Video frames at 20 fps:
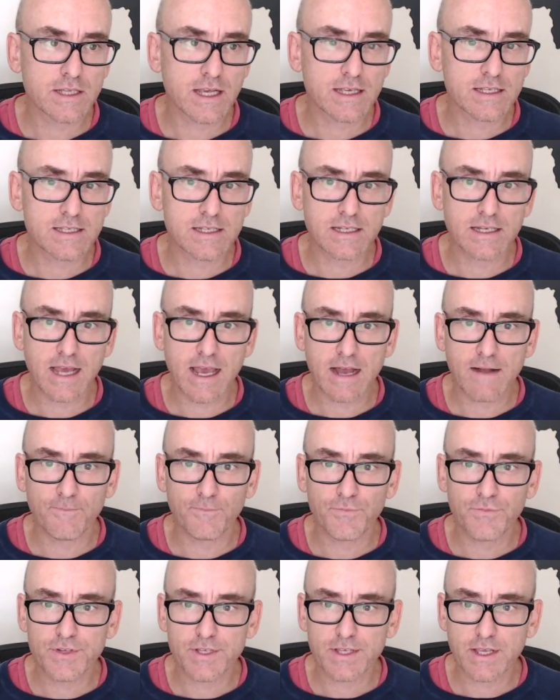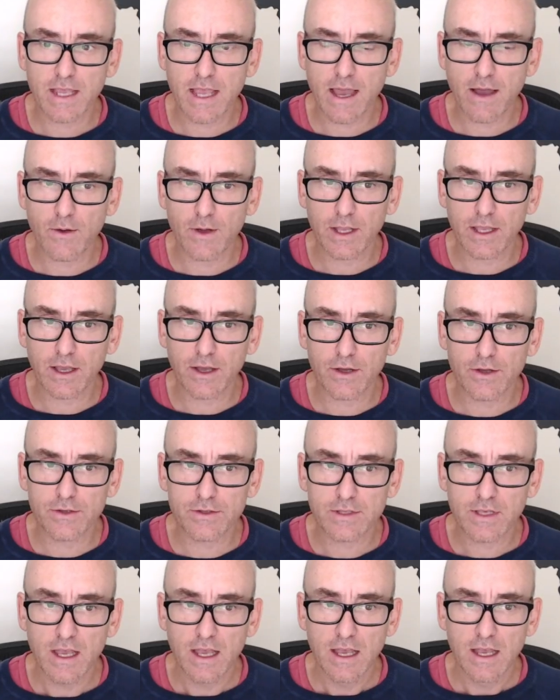test it out and see how it
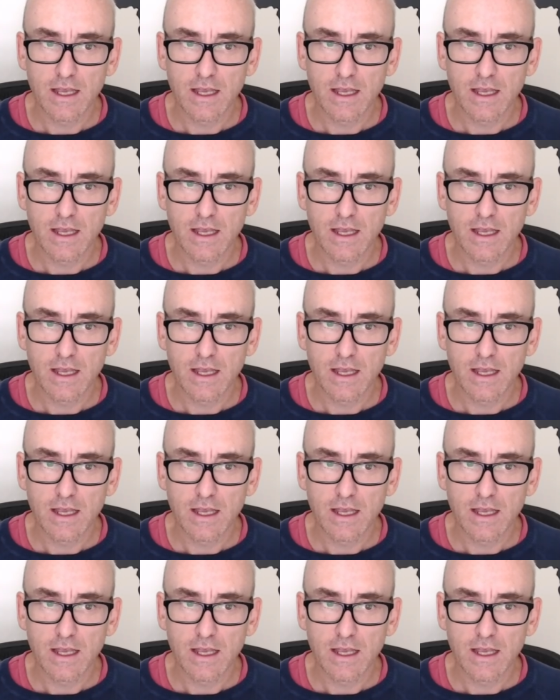goes.